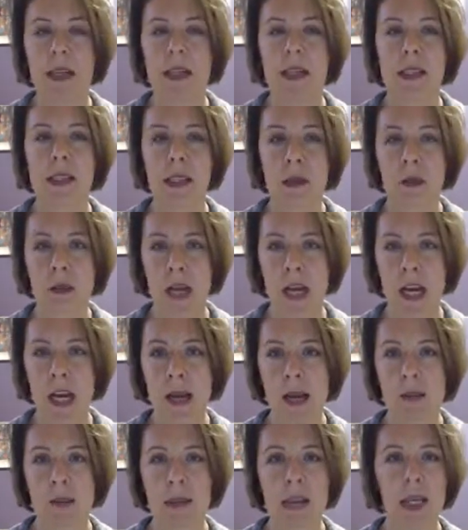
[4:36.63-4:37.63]

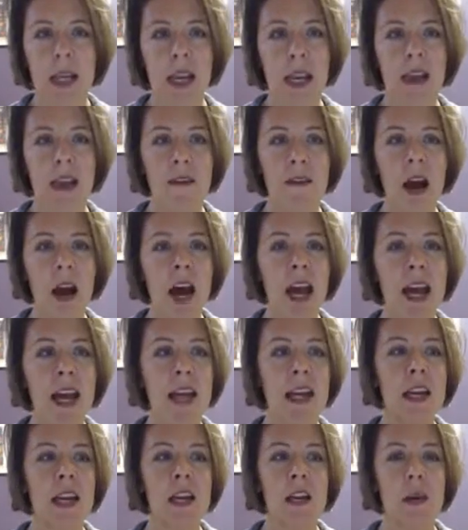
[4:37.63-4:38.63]
Sometimes if
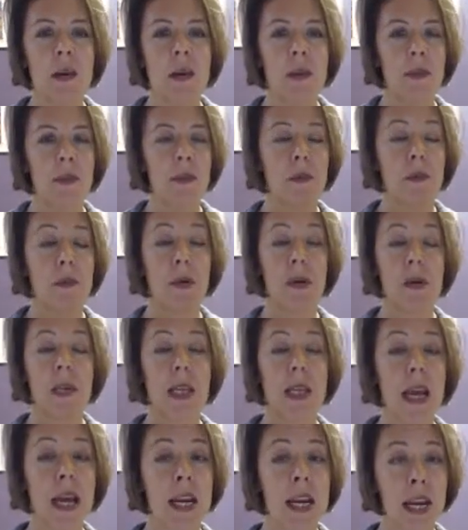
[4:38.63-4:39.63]
I
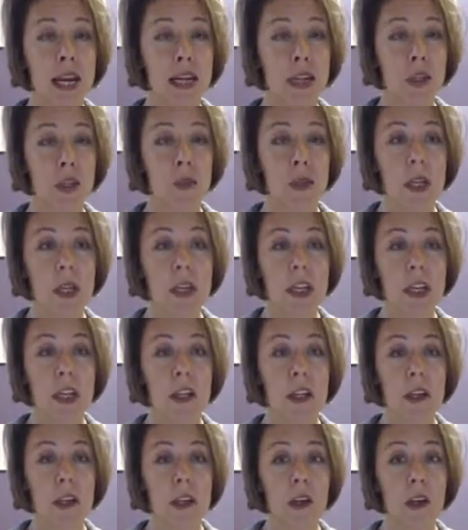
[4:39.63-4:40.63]
pretend I don't
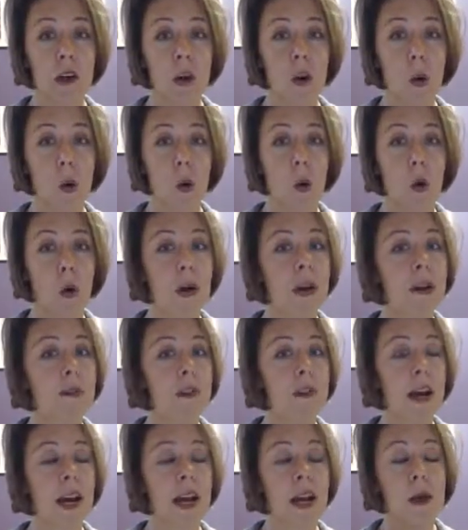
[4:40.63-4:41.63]
hear, or if
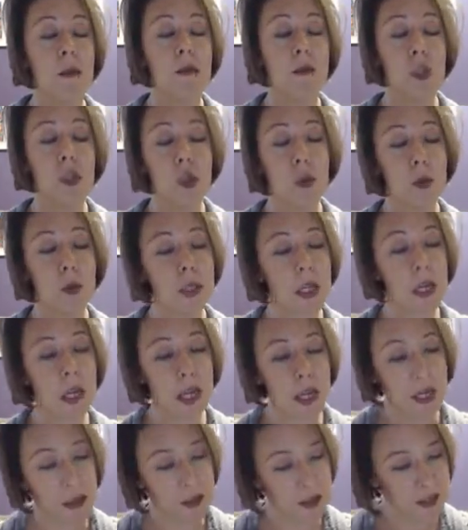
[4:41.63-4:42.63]
I am too
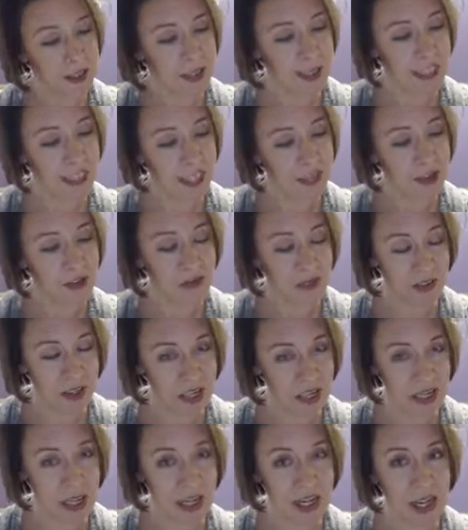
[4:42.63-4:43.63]
tired to
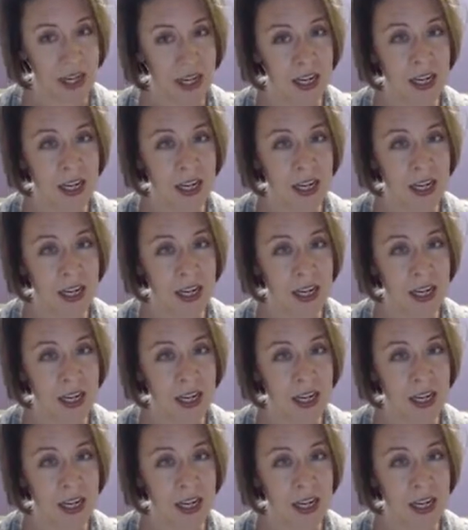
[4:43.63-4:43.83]
intervene,